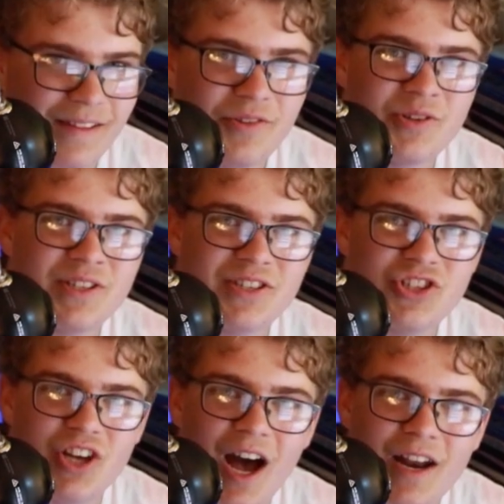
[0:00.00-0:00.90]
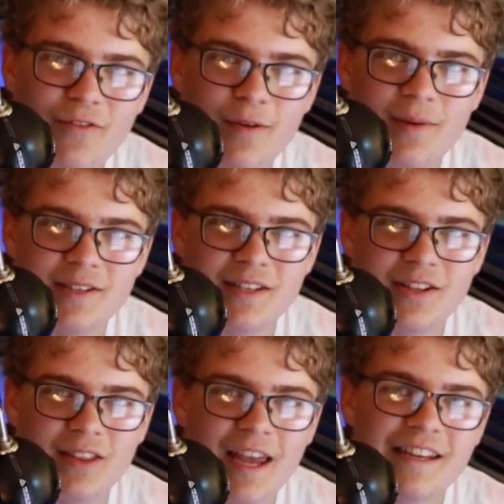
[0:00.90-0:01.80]
and there's this shot of him as
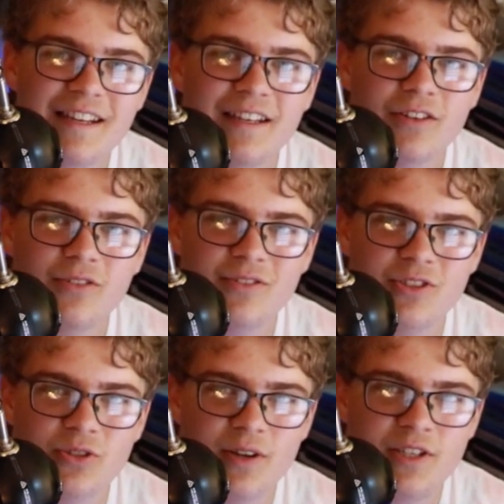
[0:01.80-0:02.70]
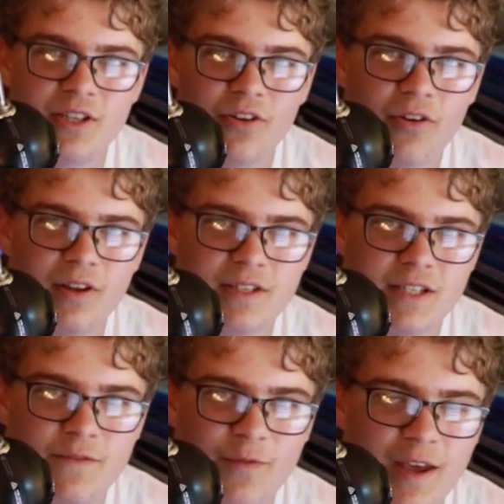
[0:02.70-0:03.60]
the lightning screeches across
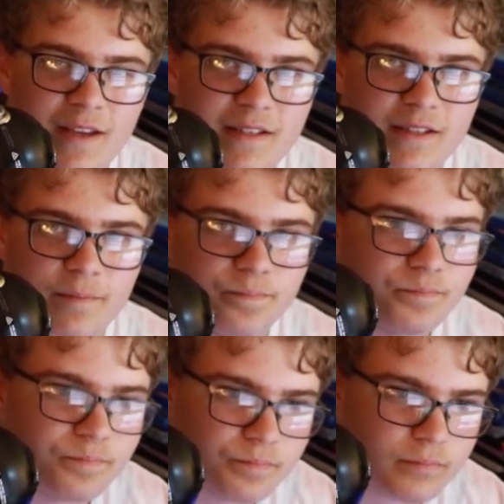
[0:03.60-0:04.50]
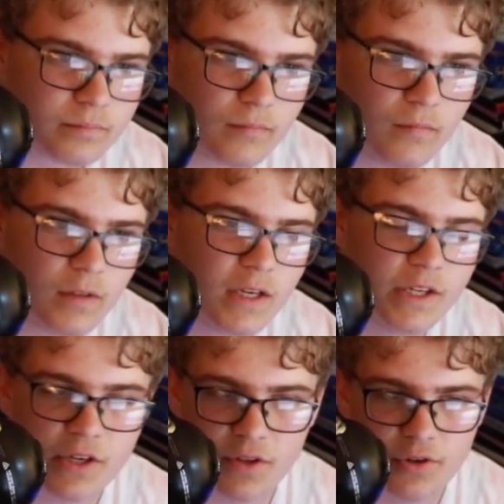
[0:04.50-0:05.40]
his face.
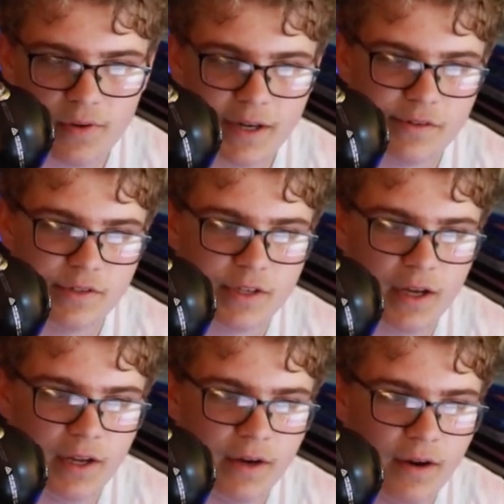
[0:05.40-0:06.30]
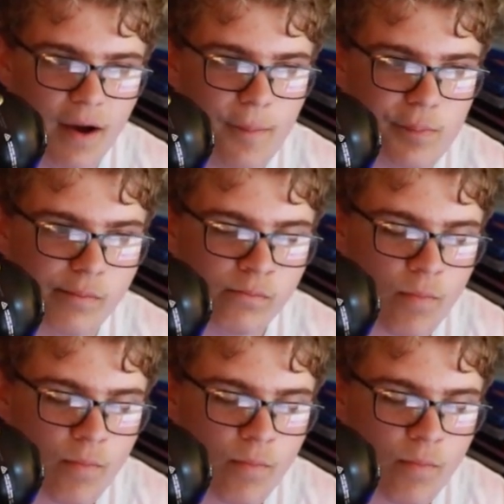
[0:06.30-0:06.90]
It's on the director's cut, um,